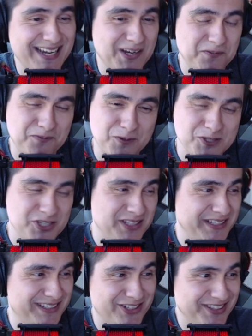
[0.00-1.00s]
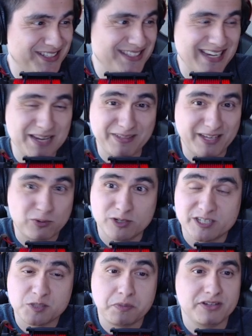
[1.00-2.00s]
unfortunately during this time like
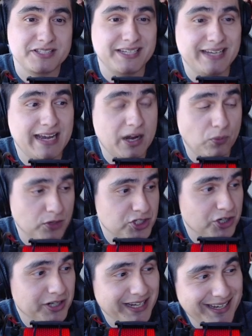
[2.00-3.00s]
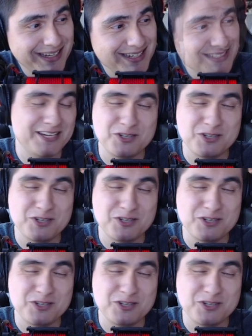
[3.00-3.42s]
we're experiencing now, I was hurting on ingot.